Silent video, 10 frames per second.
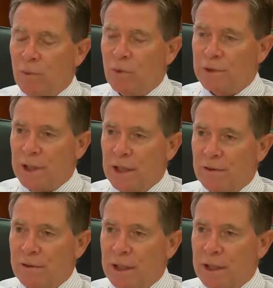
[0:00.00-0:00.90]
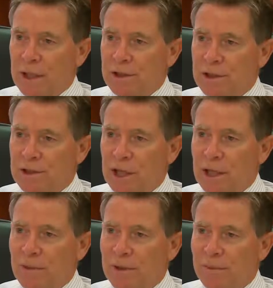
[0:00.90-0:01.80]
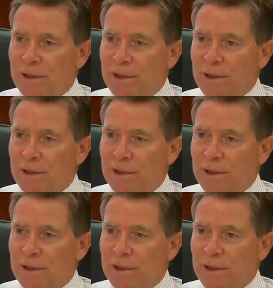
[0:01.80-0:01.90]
more so as the chairman.